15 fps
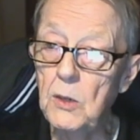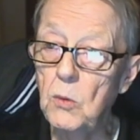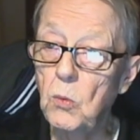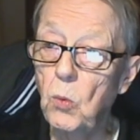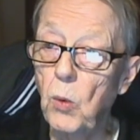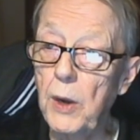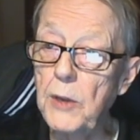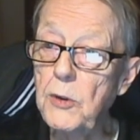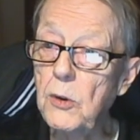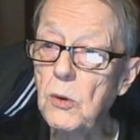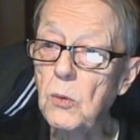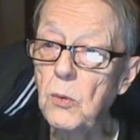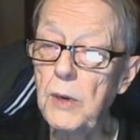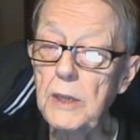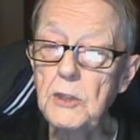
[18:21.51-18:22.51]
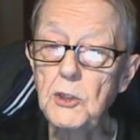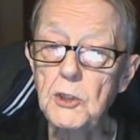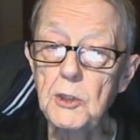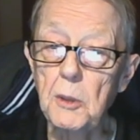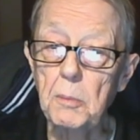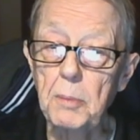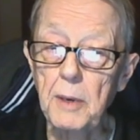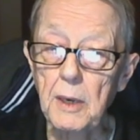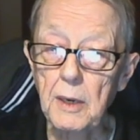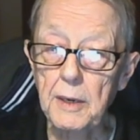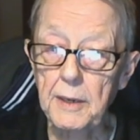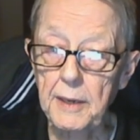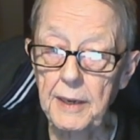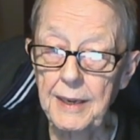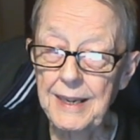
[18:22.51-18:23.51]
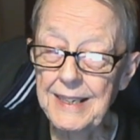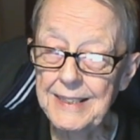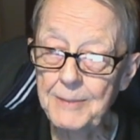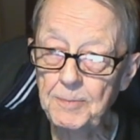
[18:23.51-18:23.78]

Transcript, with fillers: When you reach stability,